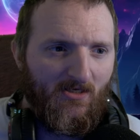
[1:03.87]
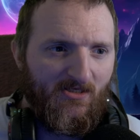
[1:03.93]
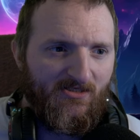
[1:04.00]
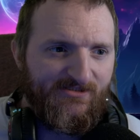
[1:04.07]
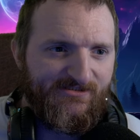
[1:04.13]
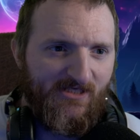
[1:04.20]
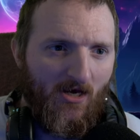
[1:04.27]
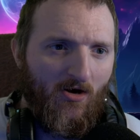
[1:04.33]

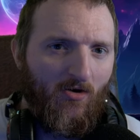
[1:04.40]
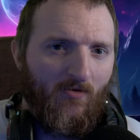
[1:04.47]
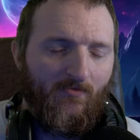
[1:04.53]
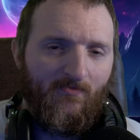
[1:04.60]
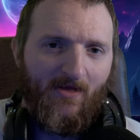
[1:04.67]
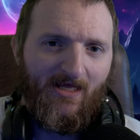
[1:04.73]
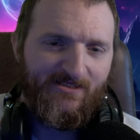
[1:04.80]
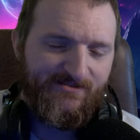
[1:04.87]
So
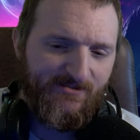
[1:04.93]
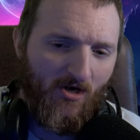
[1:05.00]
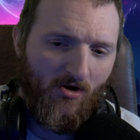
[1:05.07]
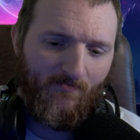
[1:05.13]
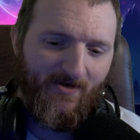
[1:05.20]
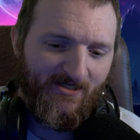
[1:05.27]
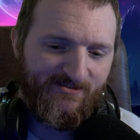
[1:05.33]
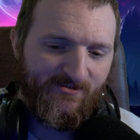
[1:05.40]
it's no
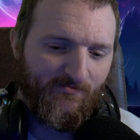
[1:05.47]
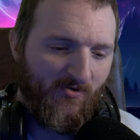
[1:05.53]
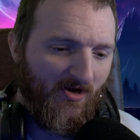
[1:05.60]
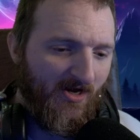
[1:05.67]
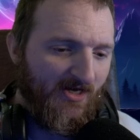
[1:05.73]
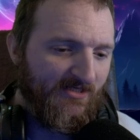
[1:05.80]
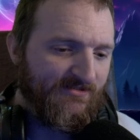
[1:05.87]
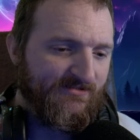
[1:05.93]
big
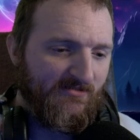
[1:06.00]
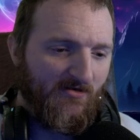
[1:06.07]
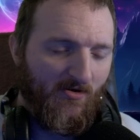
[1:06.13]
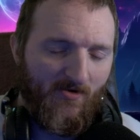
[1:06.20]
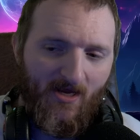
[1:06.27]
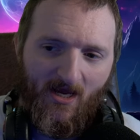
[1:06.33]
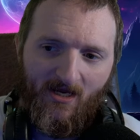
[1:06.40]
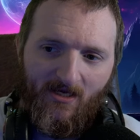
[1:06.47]
surprise,
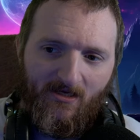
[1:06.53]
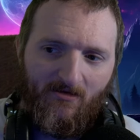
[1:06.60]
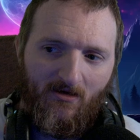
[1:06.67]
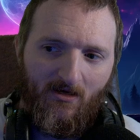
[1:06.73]
okay.